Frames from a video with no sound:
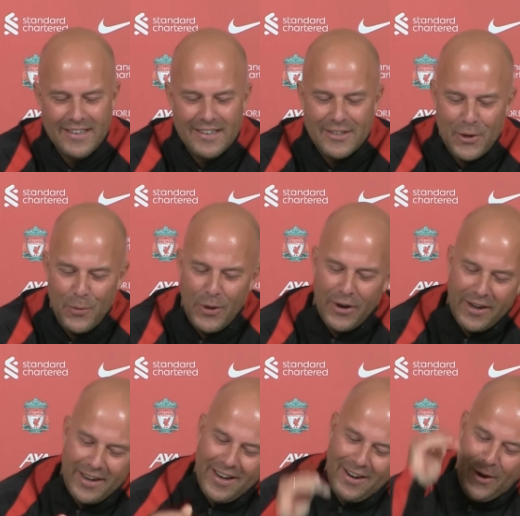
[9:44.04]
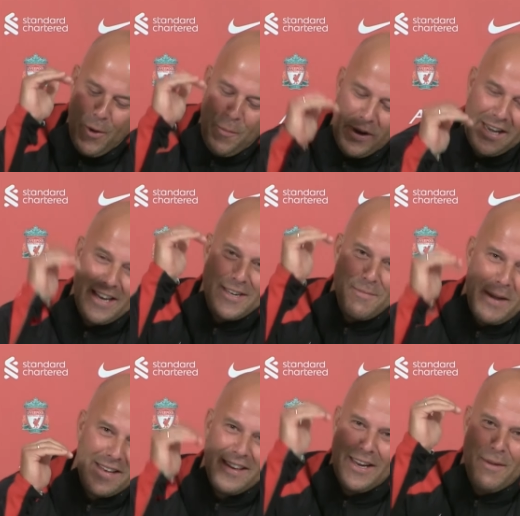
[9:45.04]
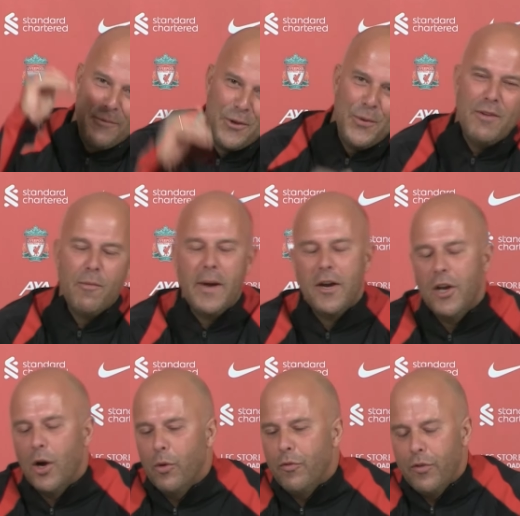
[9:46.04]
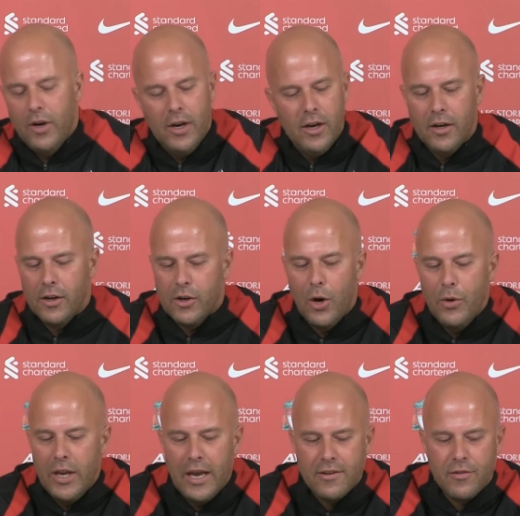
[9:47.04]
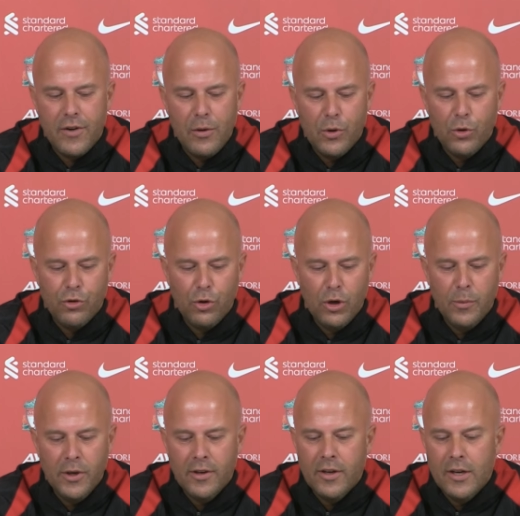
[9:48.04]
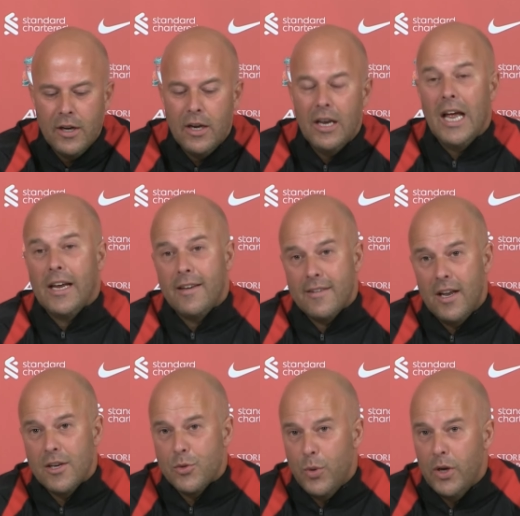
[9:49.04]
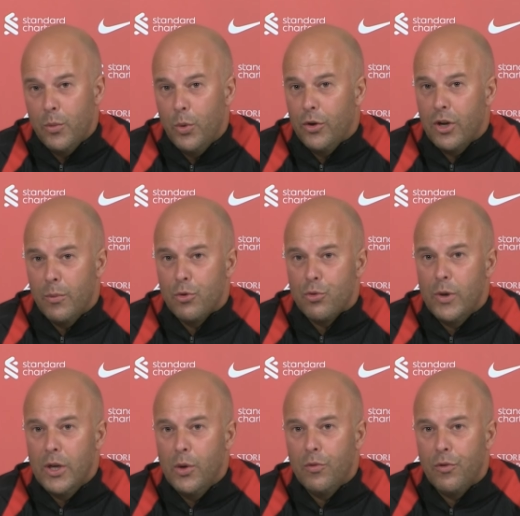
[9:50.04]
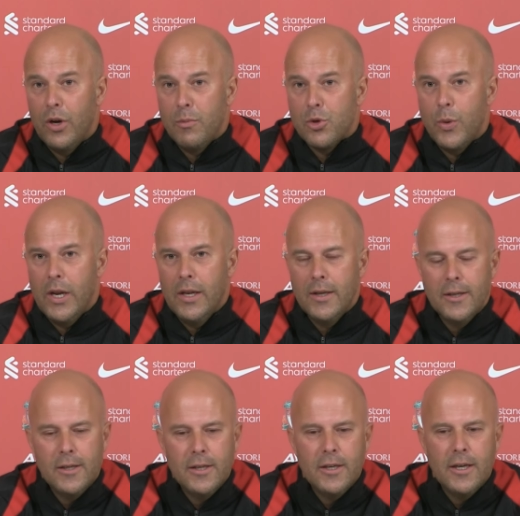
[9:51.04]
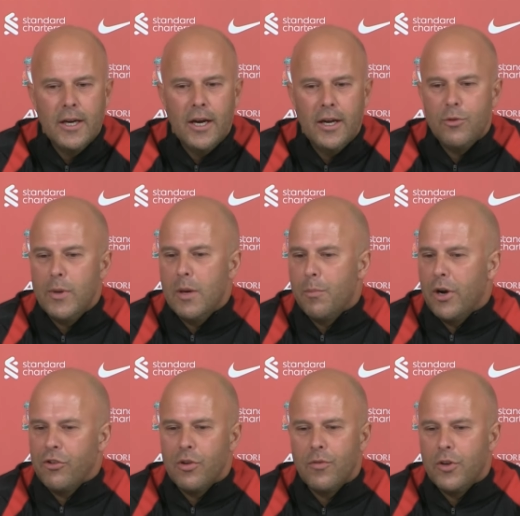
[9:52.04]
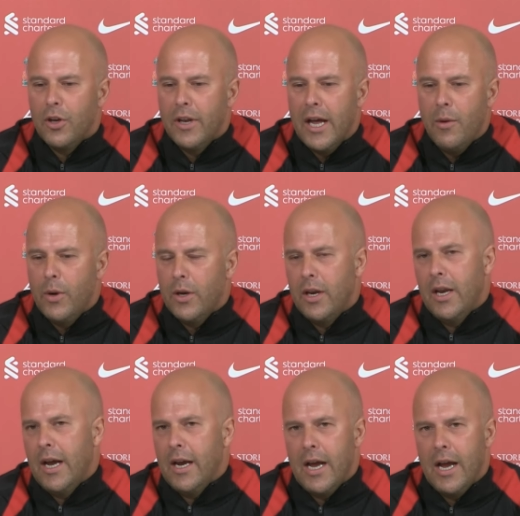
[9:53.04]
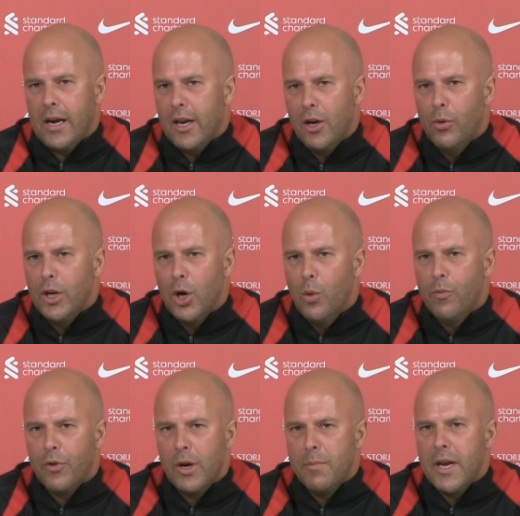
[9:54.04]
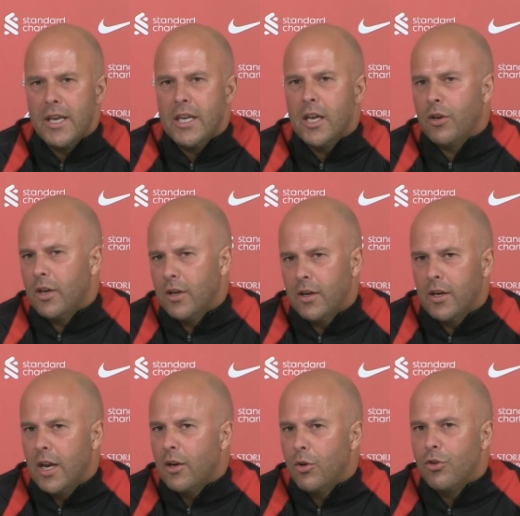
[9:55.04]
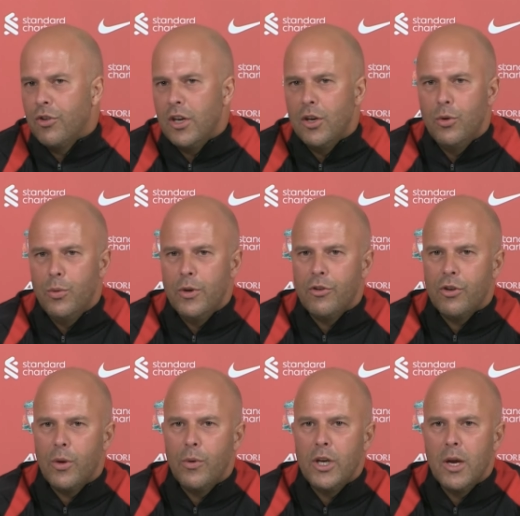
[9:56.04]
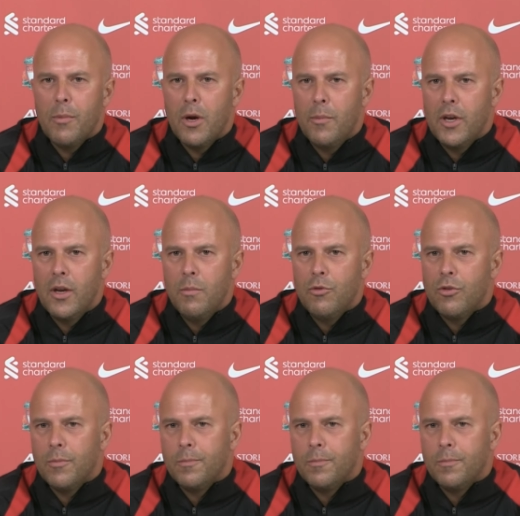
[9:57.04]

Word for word: Yeah. So we are hoping and expecting him to do even better. No, uh, Cody has a very good tournament, like his last one. World Cup was really good for him as well. Uh, he's been impressive till now, and I, I, can only hope for him that he can can continue doing so in the upcoming games.